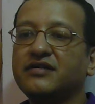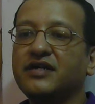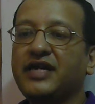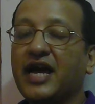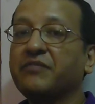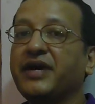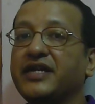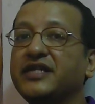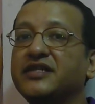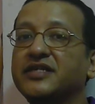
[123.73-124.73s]
young
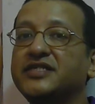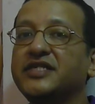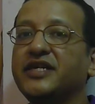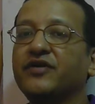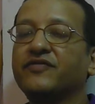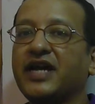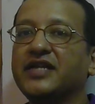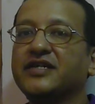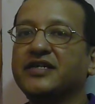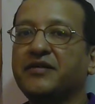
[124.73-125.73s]
men in the city of
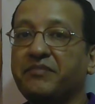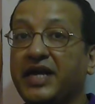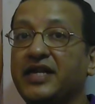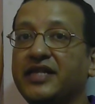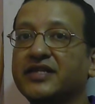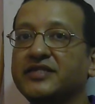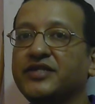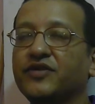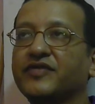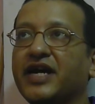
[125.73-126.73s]
Calcutta, mainly in the
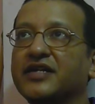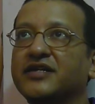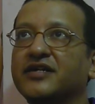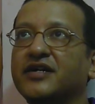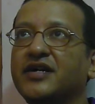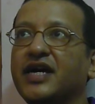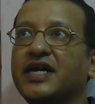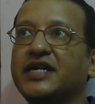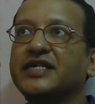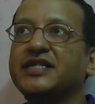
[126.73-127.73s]
city of Calcutta,
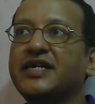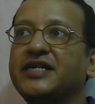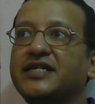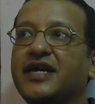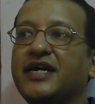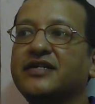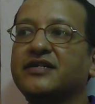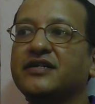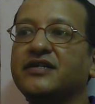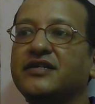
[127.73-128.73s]
decided that
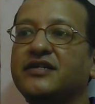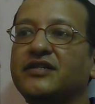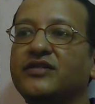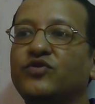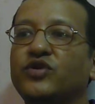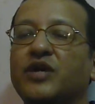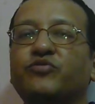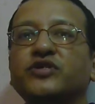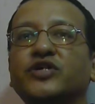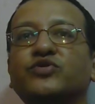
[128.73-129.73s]
Durga
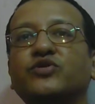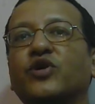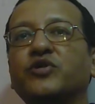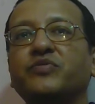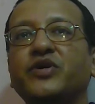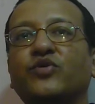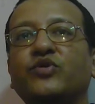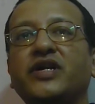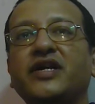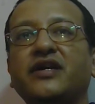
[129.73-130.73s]
Puja should not be
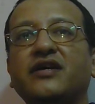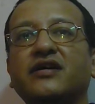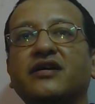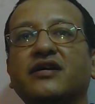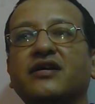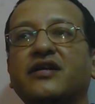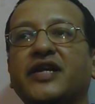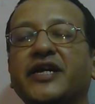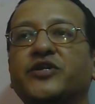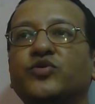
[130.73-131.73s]
only
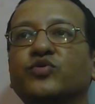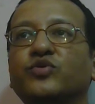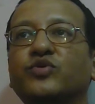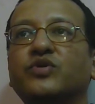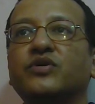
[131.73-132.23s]
linked to